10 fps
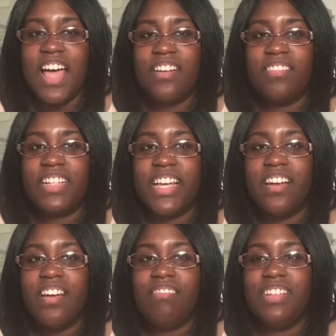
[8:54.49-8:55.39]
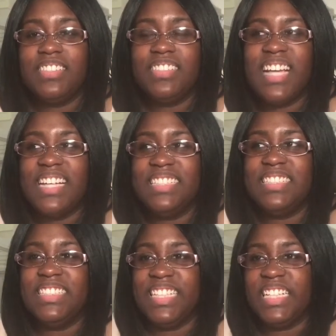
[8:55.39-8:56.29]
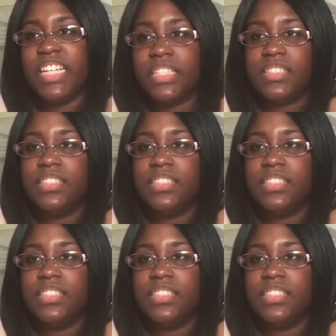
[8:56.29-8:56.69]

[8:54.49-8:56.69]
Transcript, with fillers: I don't care what size she is.